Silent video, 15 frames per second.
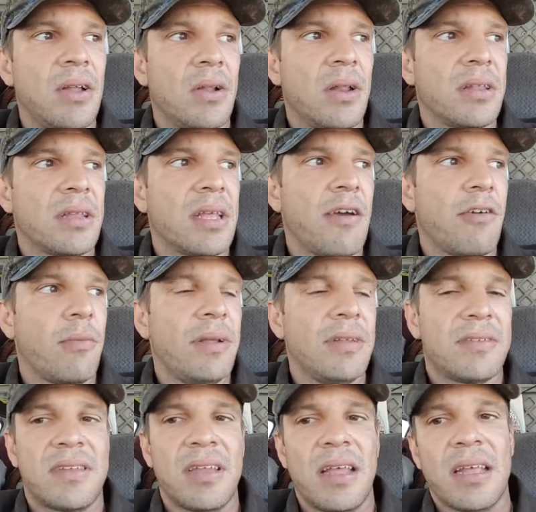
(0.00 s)
Don't let the
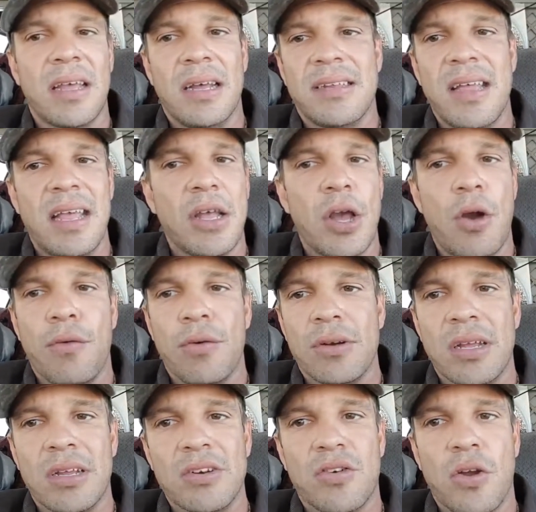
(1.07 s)
governments take uh, take over,
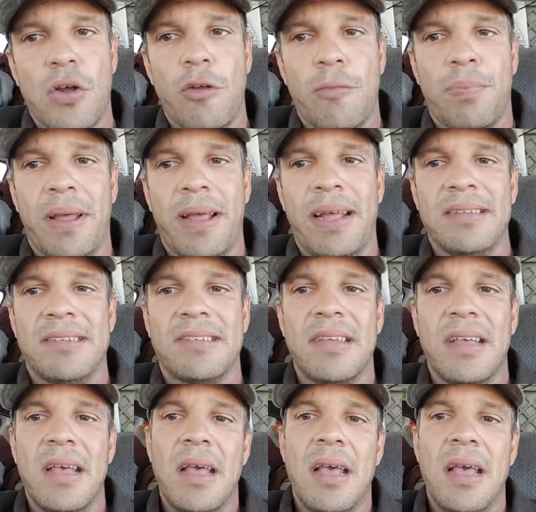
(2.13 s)
take control of plants.